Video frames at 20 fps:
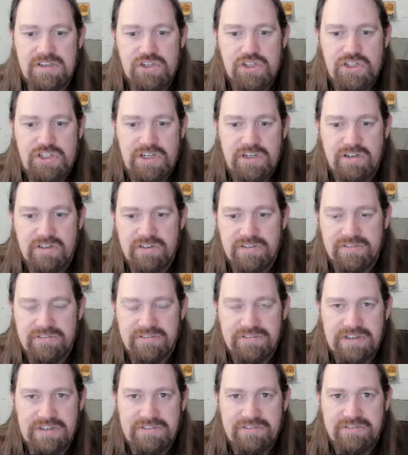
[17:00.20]
shield
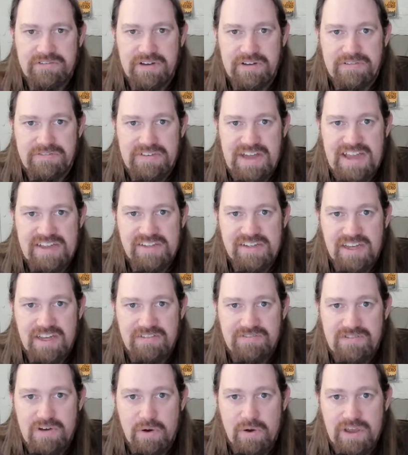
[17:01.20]
of fasting
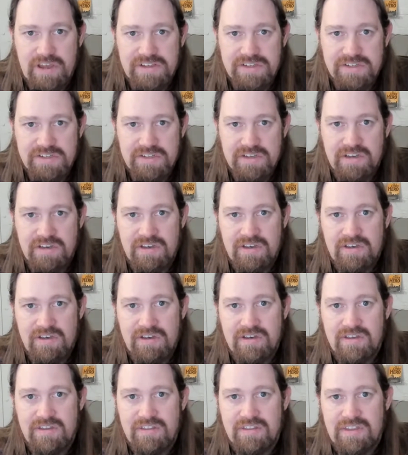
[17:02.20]
and focus,
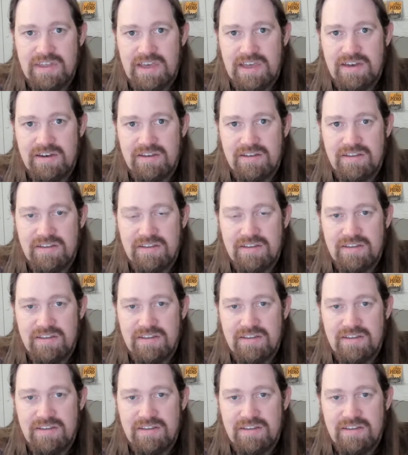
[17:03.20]
that